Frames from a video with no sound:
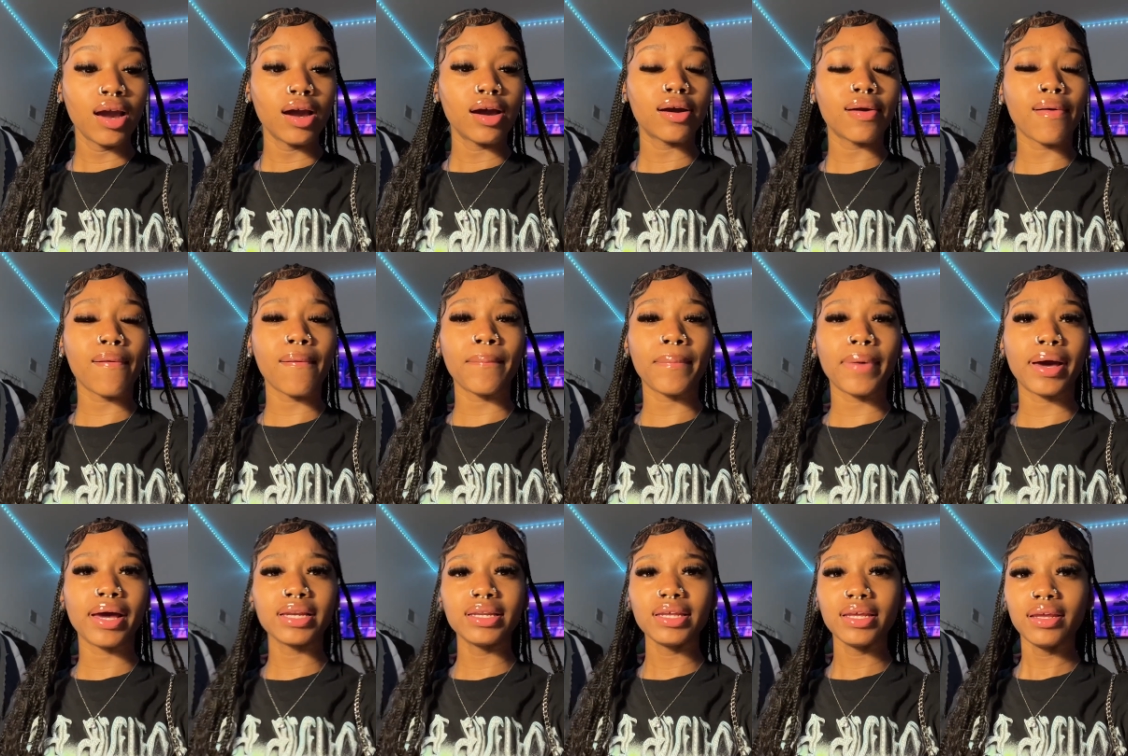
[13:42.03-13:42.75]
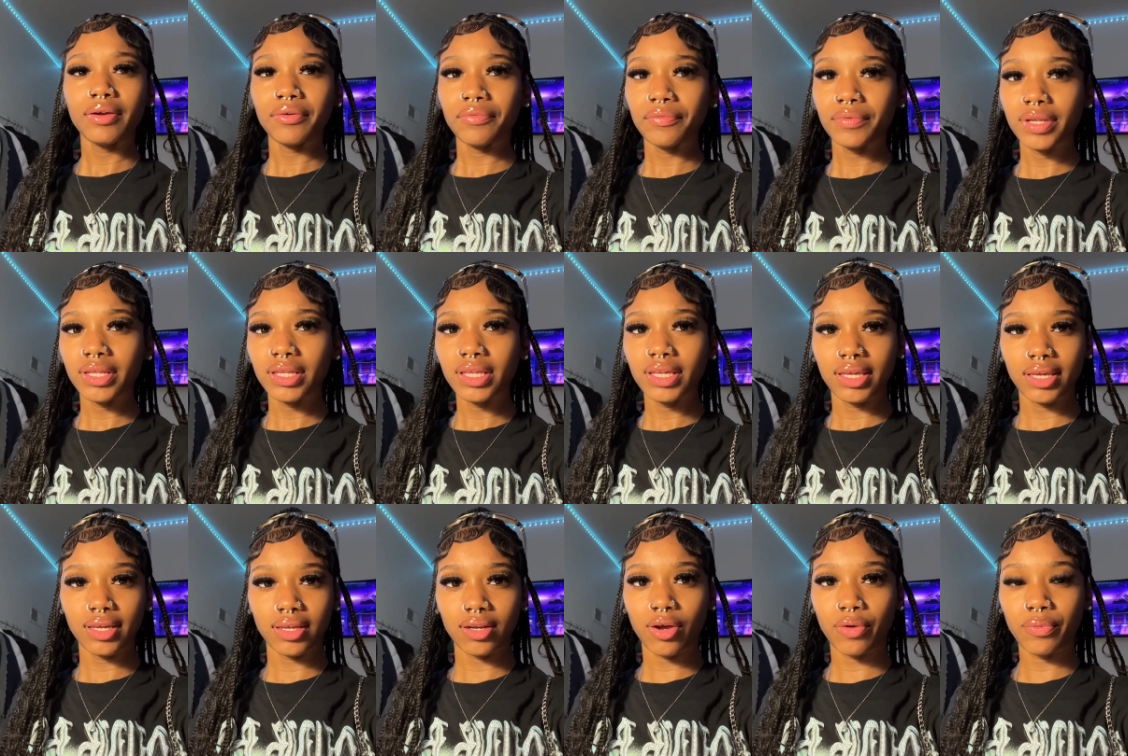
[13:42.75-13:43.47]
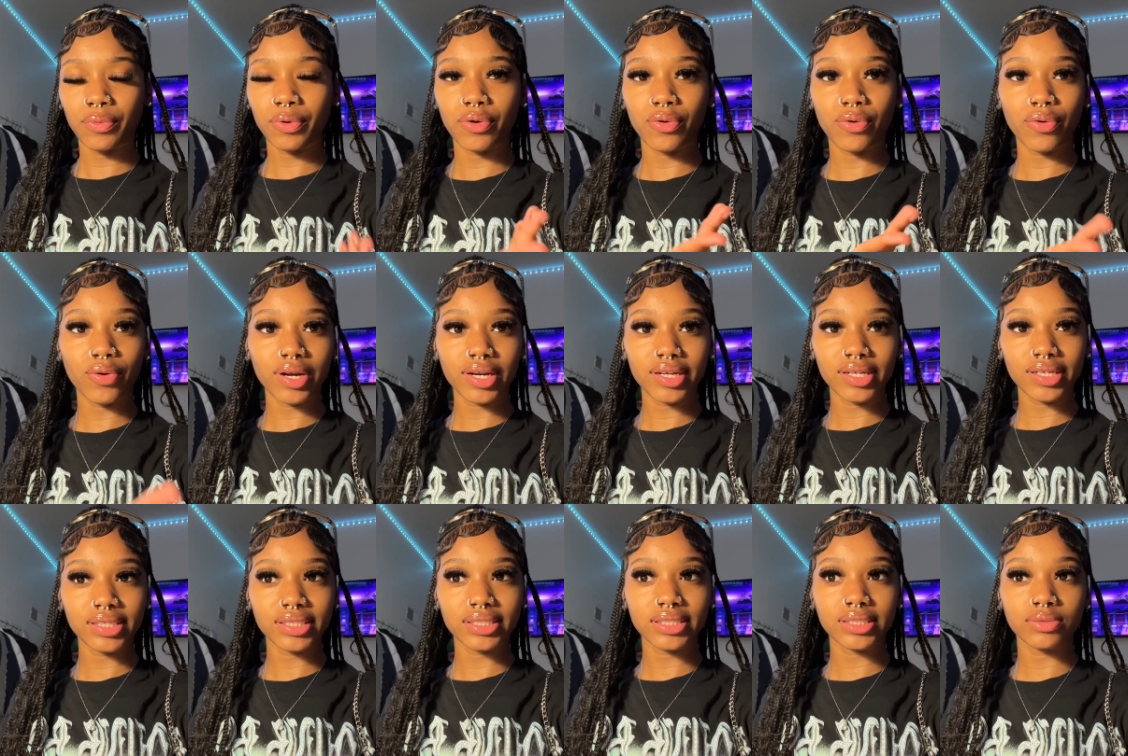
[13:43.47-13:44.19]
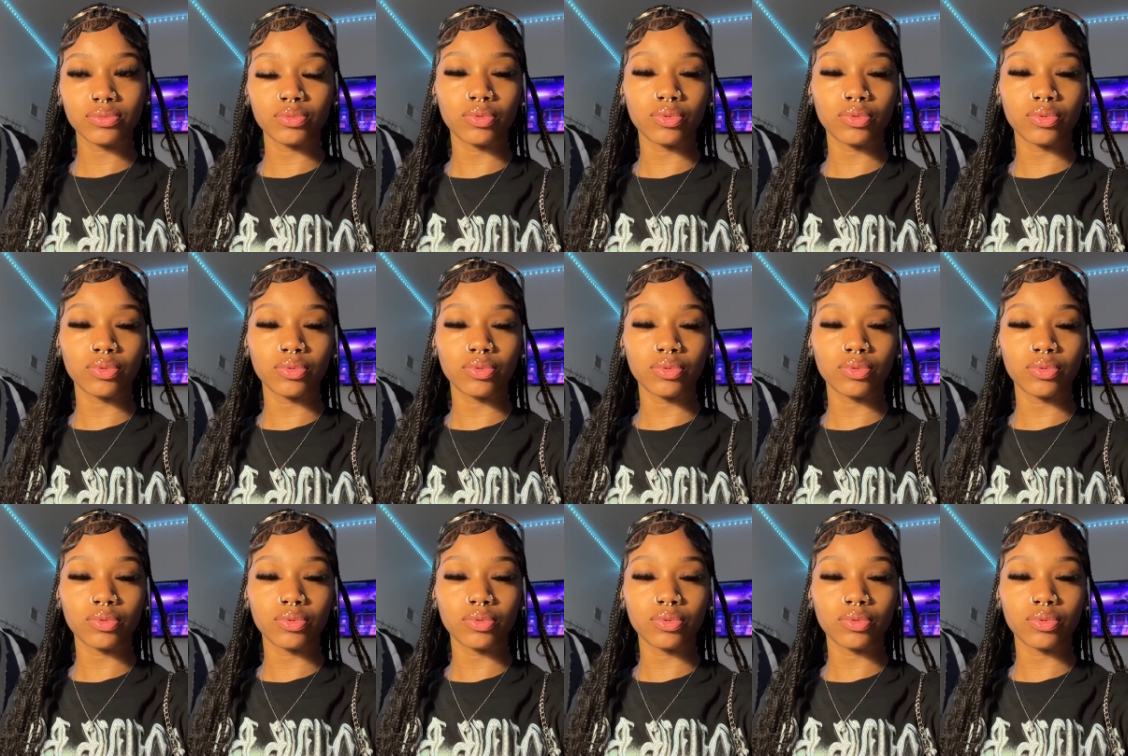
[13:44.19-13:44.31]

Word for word: um i didn't really get no recordings